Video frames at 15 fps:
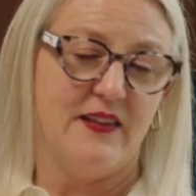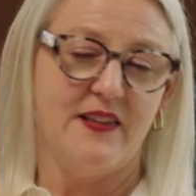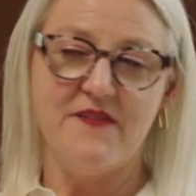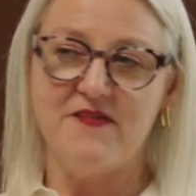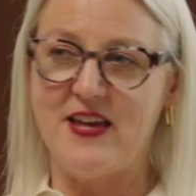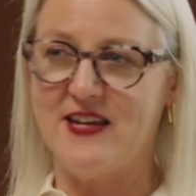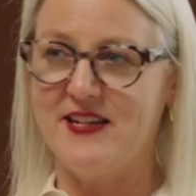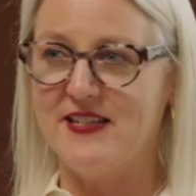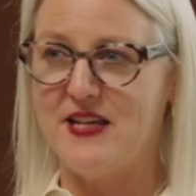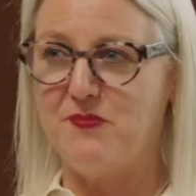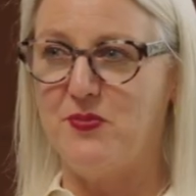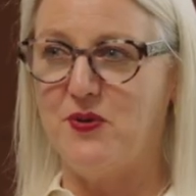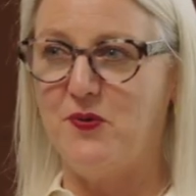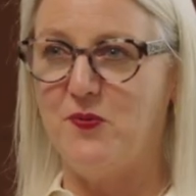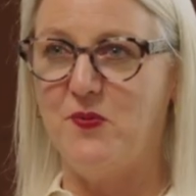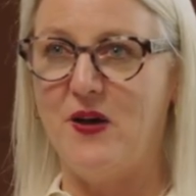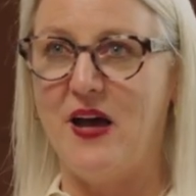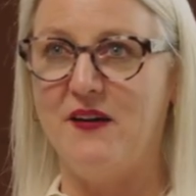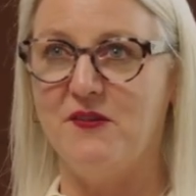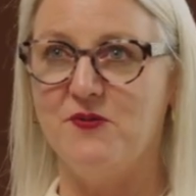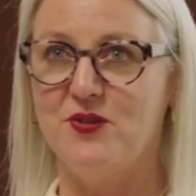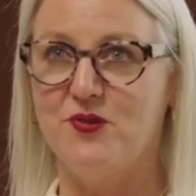I love that example.
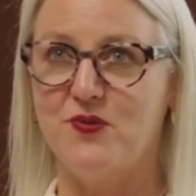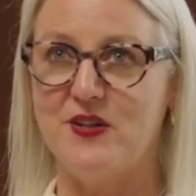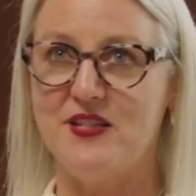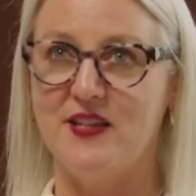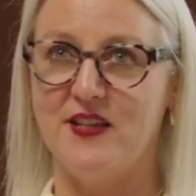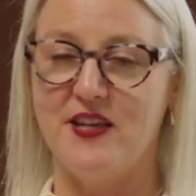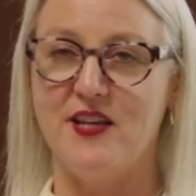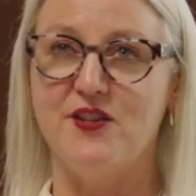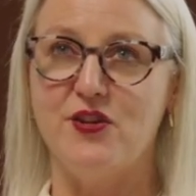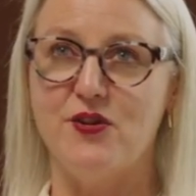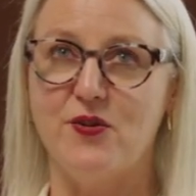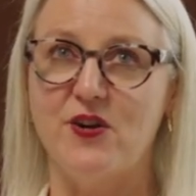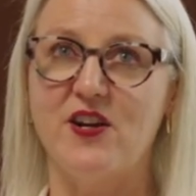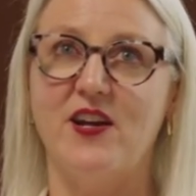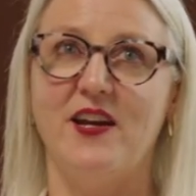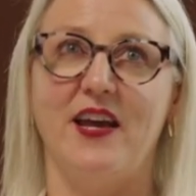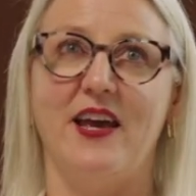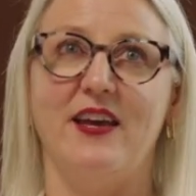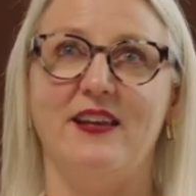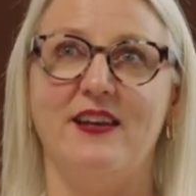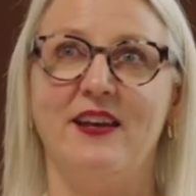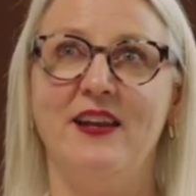I was recently in New York
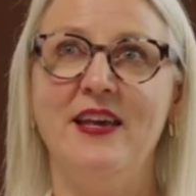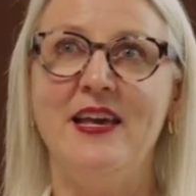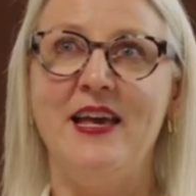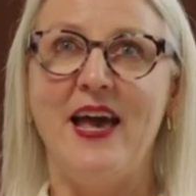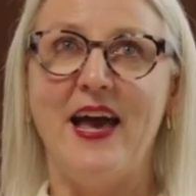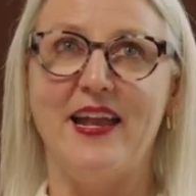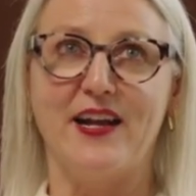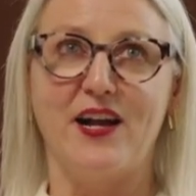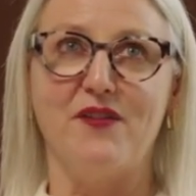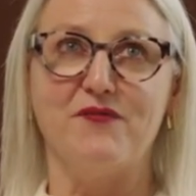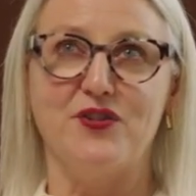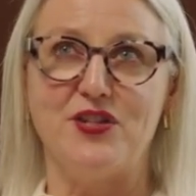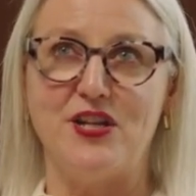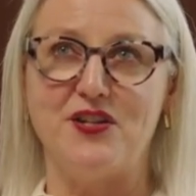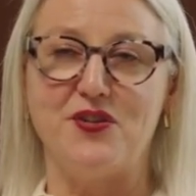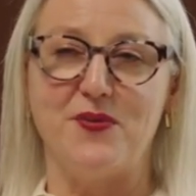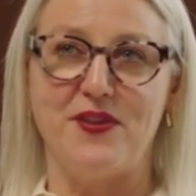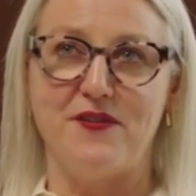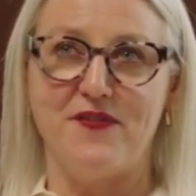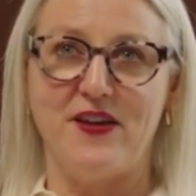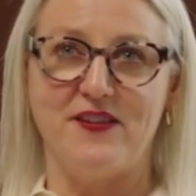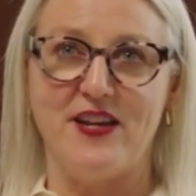and had a conversation with
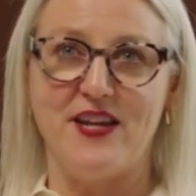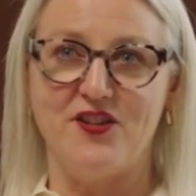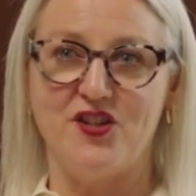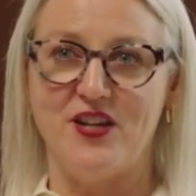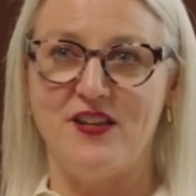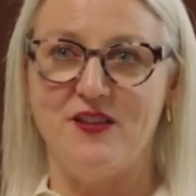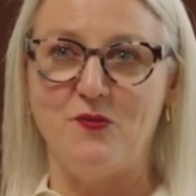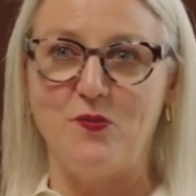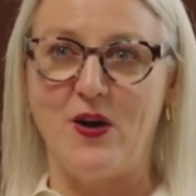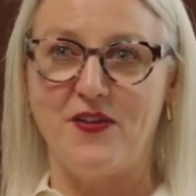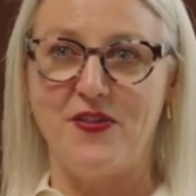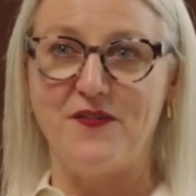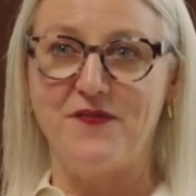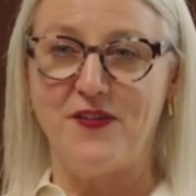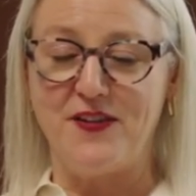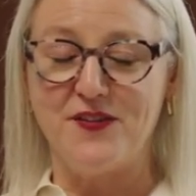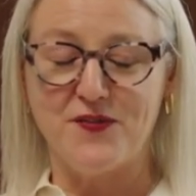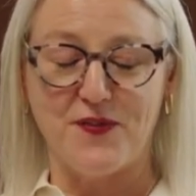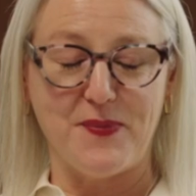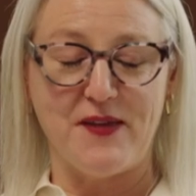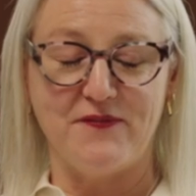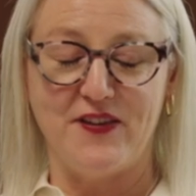a foundation where the funds
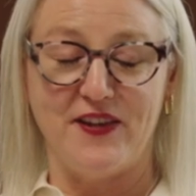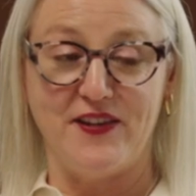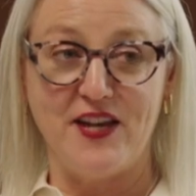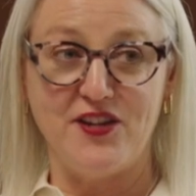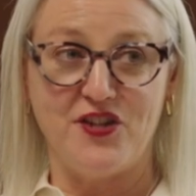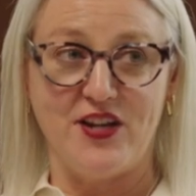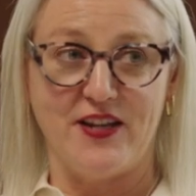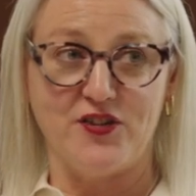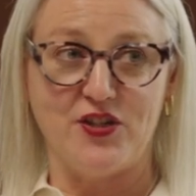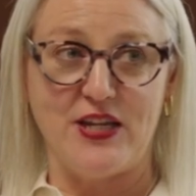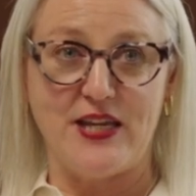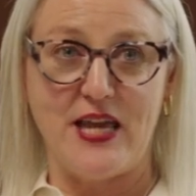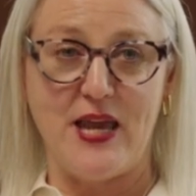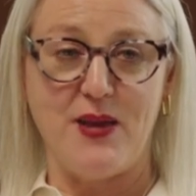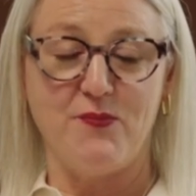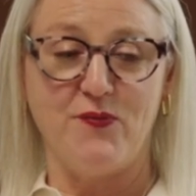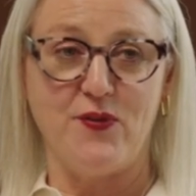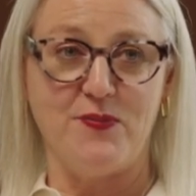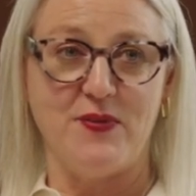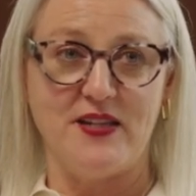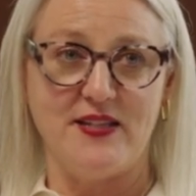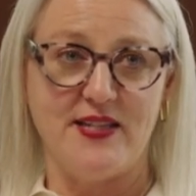from that foundation actually came
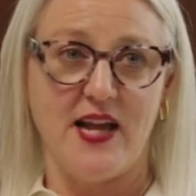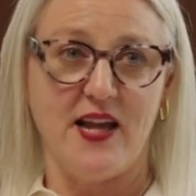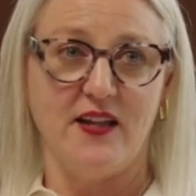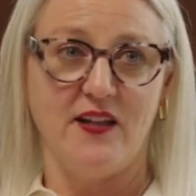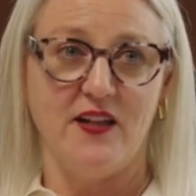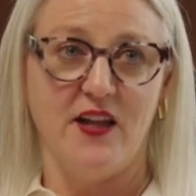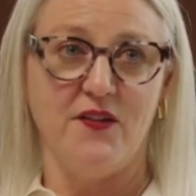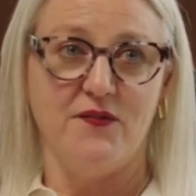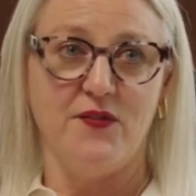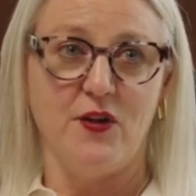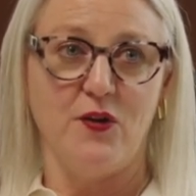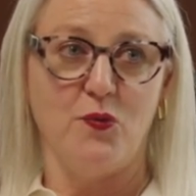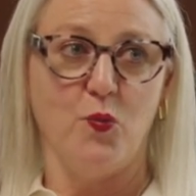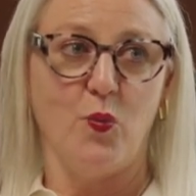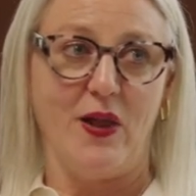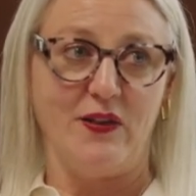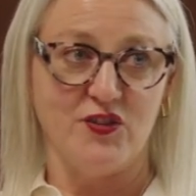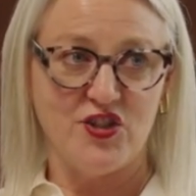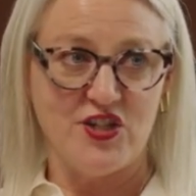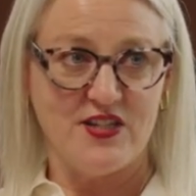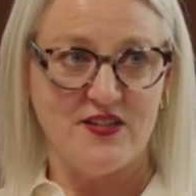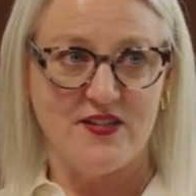from the sale of the
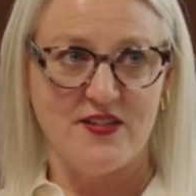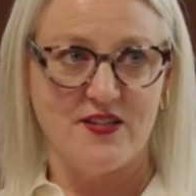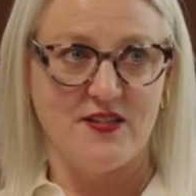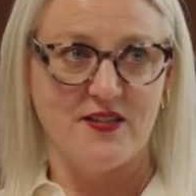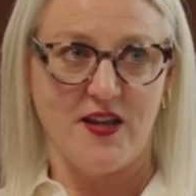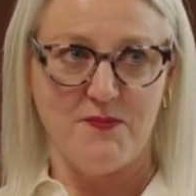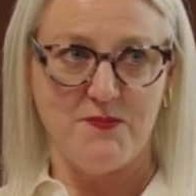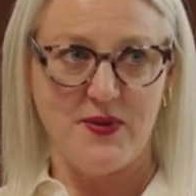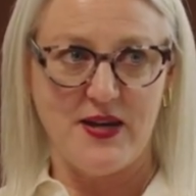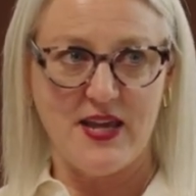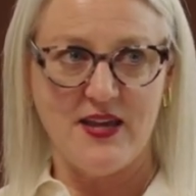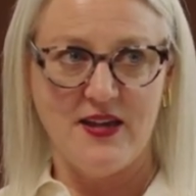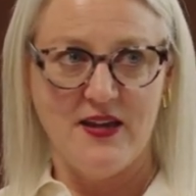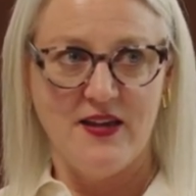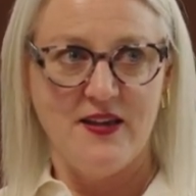Welch's company,